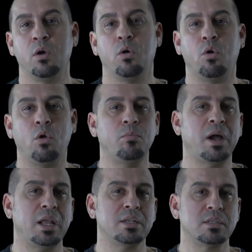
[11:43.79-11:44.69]
All
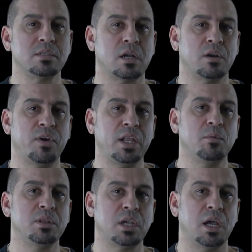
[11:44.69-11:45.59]
my lessons are
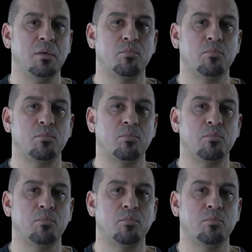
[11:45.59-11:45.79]
available there,